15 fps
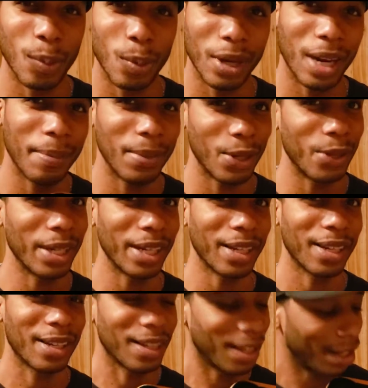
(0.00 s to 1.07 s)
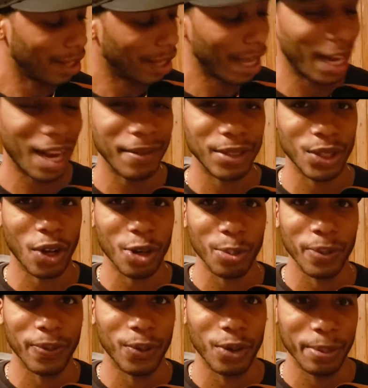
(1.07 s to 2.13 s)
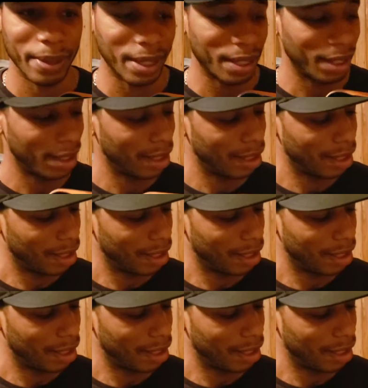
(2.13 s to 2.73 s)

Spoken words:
from what I'm learning. And I've soldered before, but